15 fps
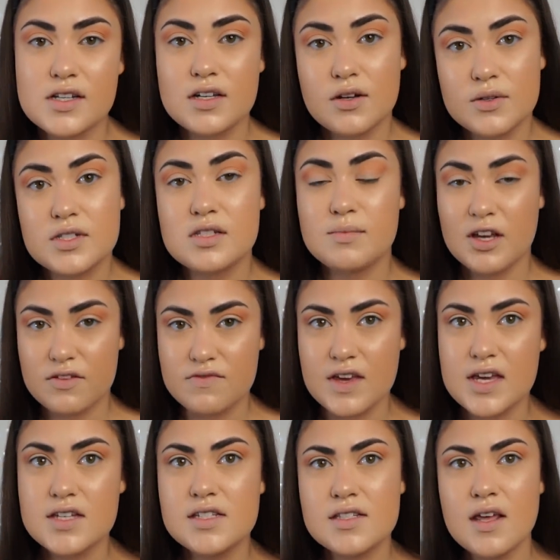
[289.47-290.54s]
It goes to my
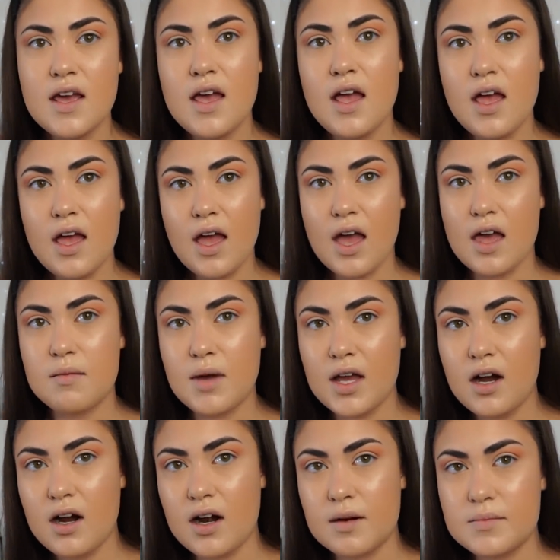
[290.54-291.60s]
face and my
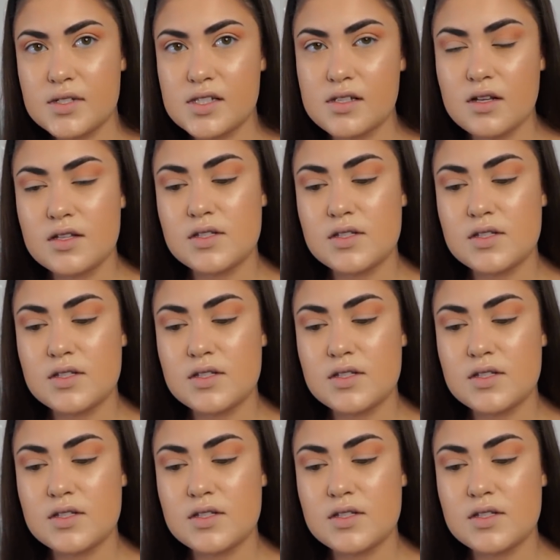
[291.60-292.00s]
arms.